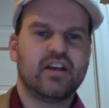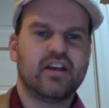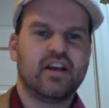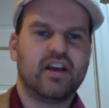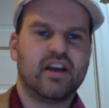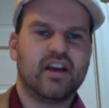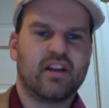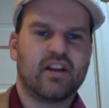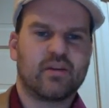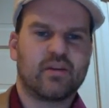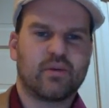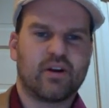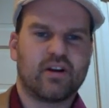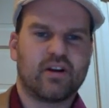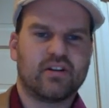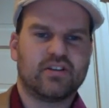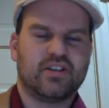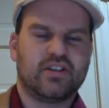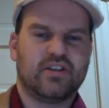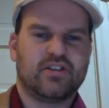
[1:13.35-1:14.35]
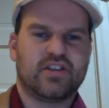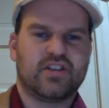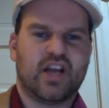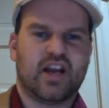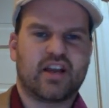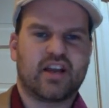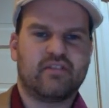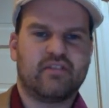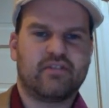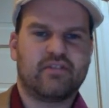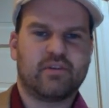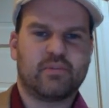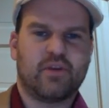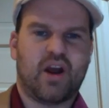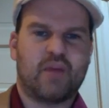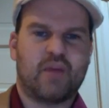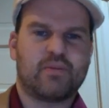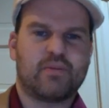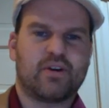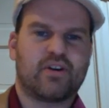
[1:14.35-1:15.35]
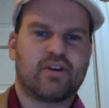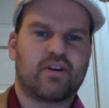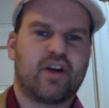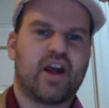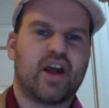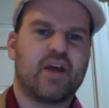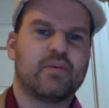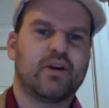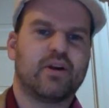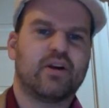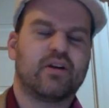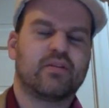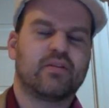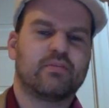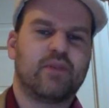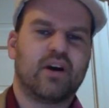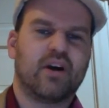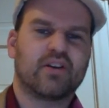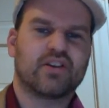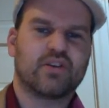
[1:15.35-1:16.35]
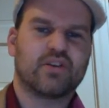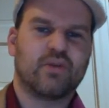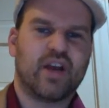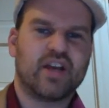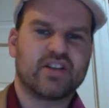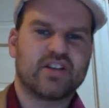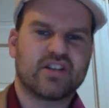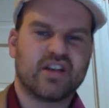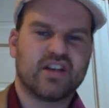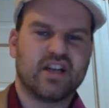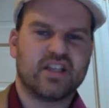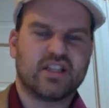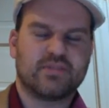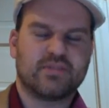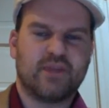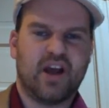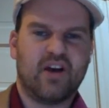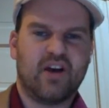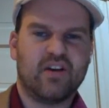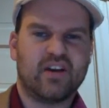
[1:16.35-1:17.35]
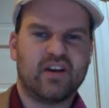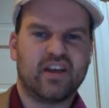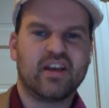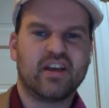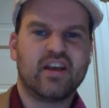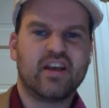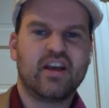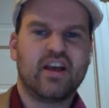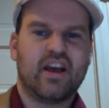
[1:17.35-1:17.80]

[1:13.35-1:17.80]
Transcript: In other words, you're checking for proper grammar, punctuation, and spelling,